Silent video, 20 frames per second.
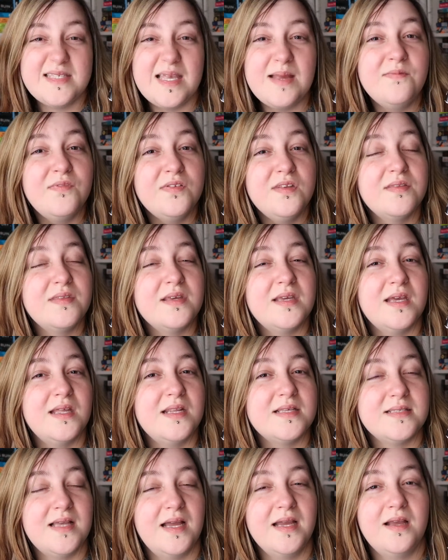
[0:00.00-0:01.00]
same for the other kid,
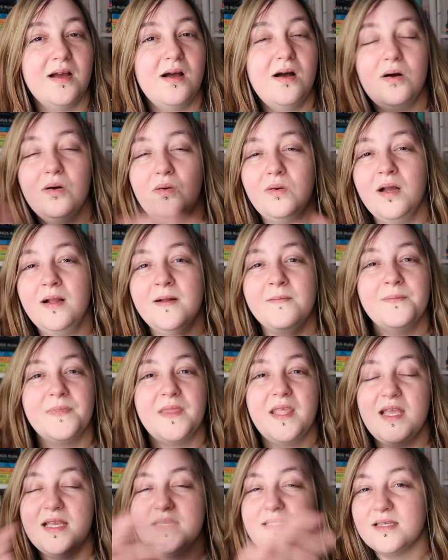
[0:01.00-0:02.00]
it's like, oh,
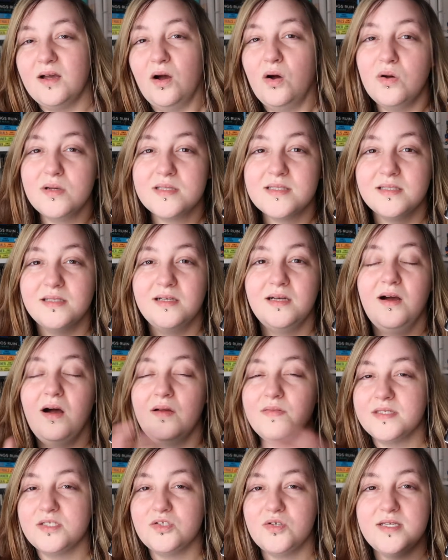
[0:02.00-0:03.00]
he's a hustler
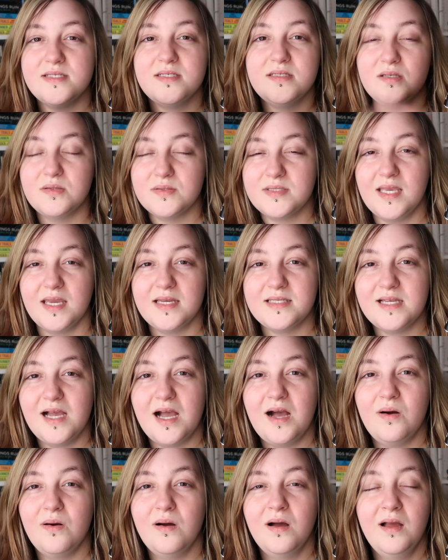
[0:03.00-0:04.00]
on the streets because he was kicked
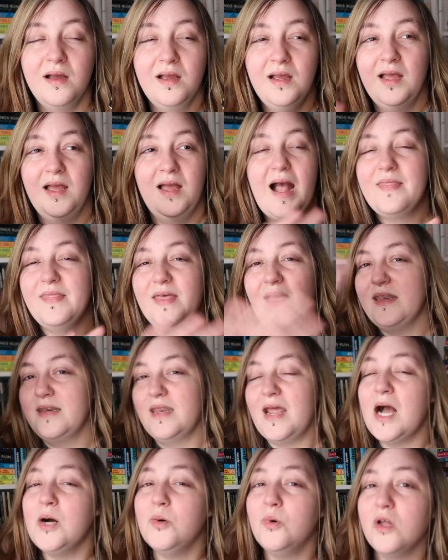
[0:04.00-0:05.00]
out. And then
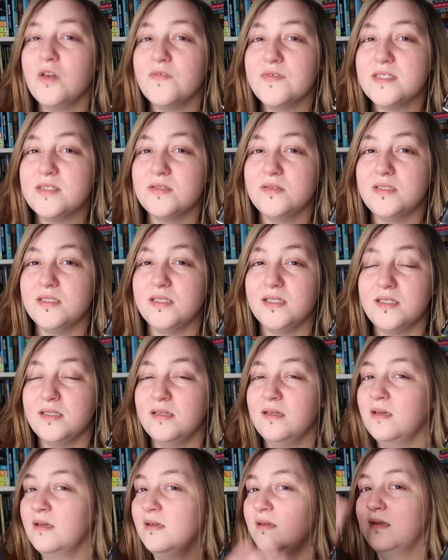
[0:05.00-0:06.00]
now all of a
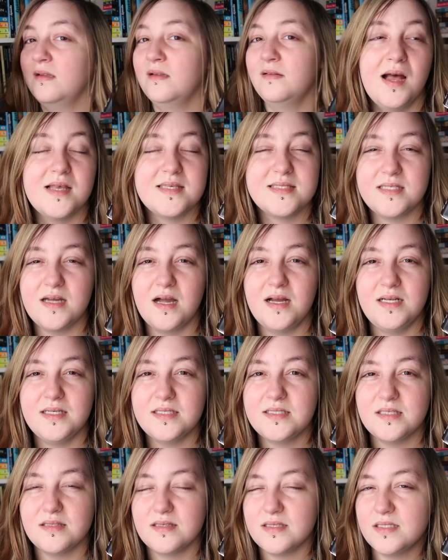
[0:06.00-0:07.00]
sudden, a
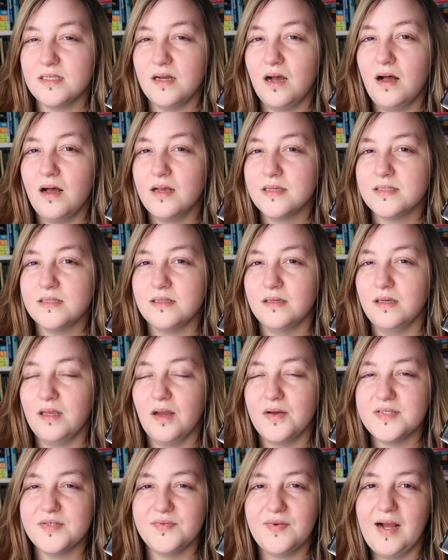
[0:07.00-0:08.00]
stylist to the stars that
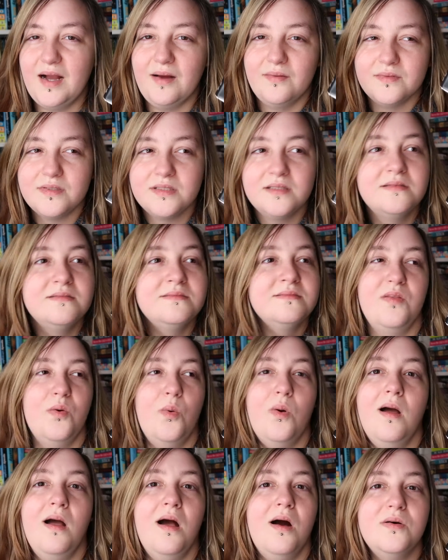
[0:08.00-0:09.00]
goes around the
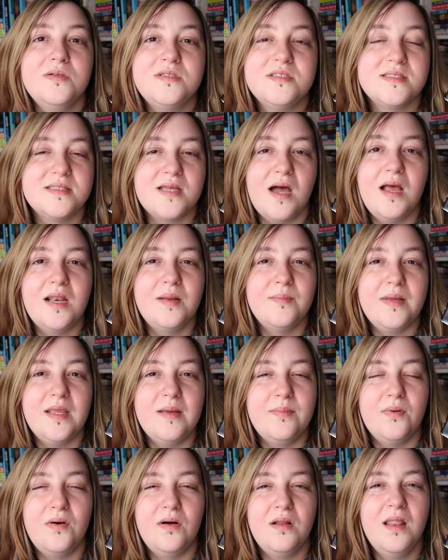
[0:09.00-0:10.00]
world, styling
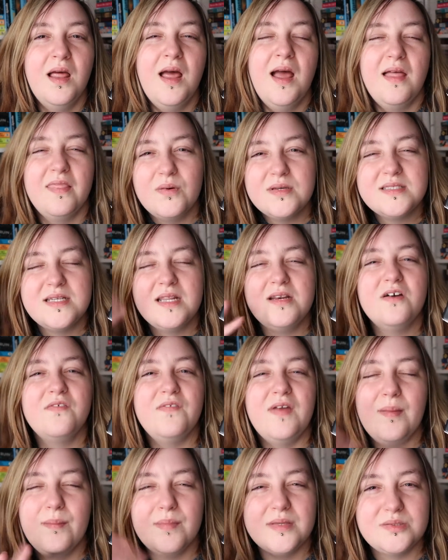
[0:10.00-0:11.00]
people. There wasn't
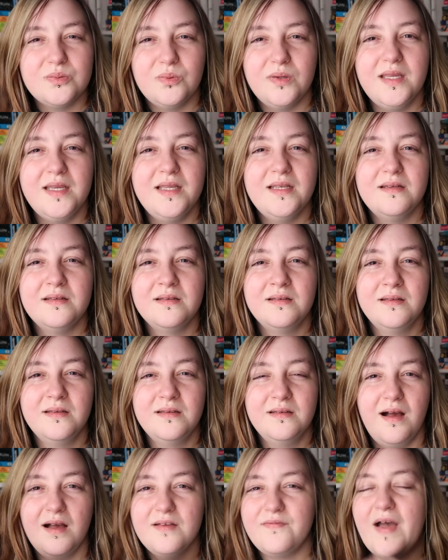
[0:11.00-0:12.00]
enough in between
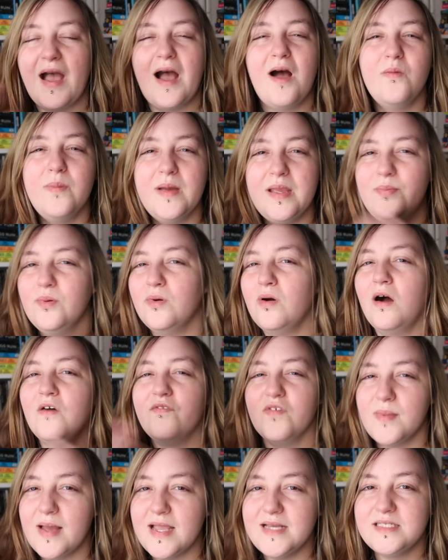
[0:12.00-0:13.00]
of how people got
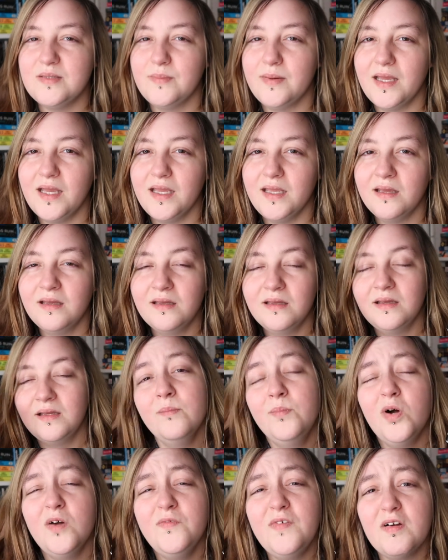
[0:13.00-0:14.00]
from A to B.
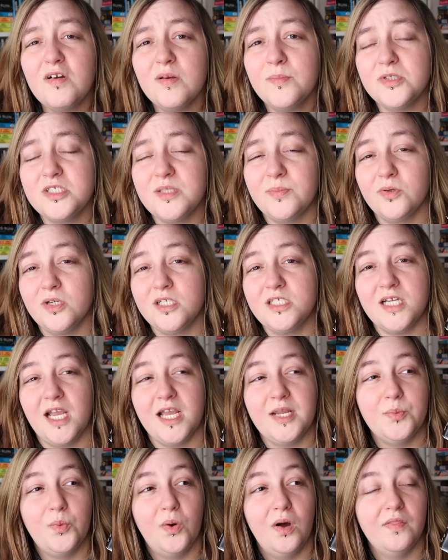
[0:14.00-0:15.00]
But I very much
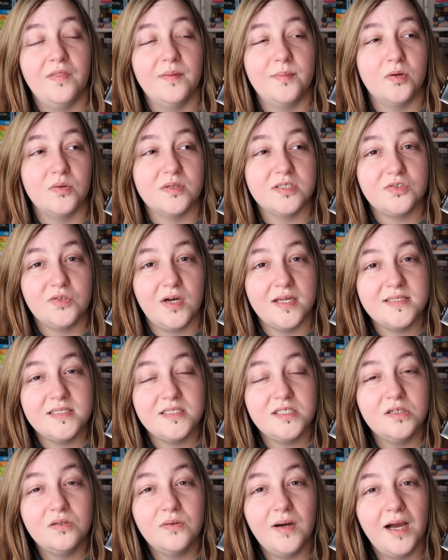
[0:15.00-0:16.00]
appreciated what the book was trying to
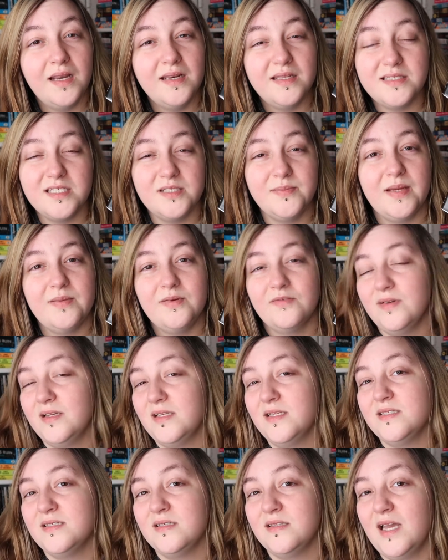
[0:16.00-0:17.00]
do and it did make me
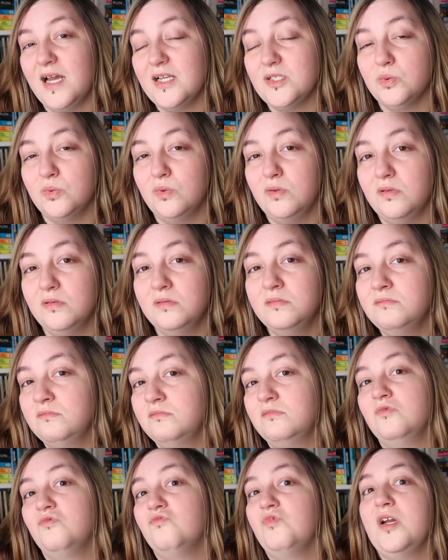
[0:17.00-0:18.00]
read into the actual
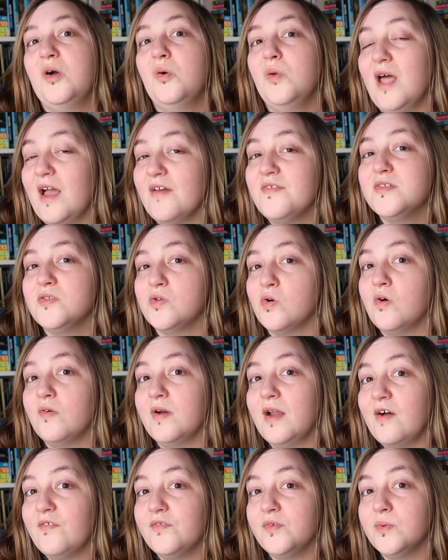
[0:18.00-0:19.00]
real life
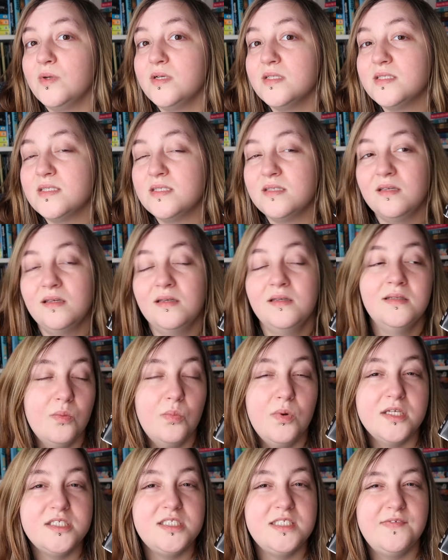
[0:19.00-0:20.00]
story afterwards.
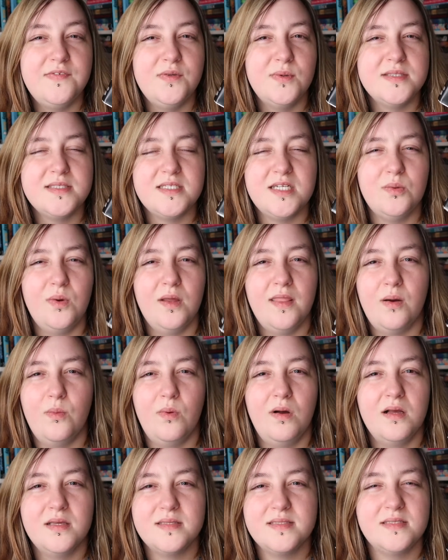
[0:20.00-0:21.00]
Which, if you want to know what that
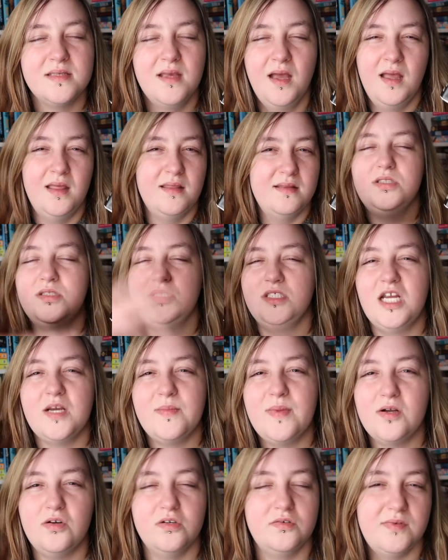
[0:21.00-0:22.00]
was, check
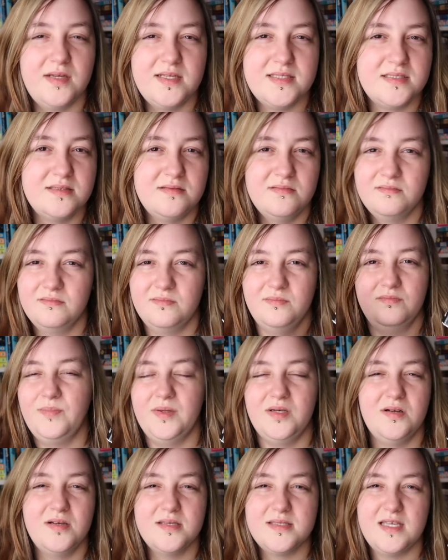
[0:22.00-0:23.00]
my Goodreads
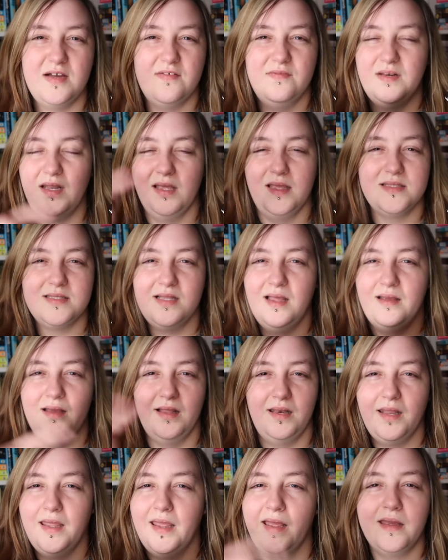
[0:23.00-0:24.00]
because I've linked like
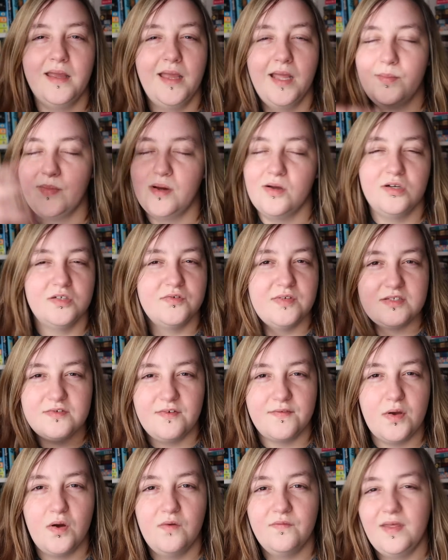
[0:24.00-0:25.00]
a link in my Goodreads
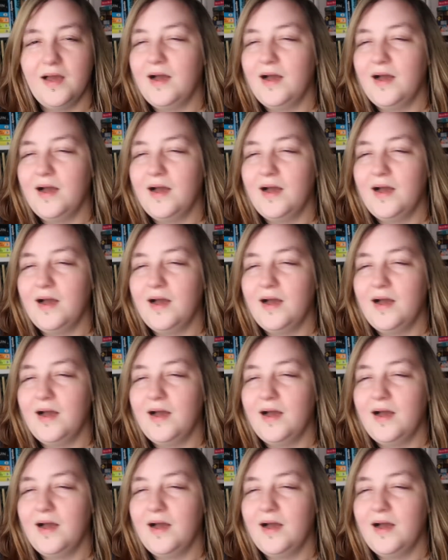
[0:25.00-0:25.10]
review of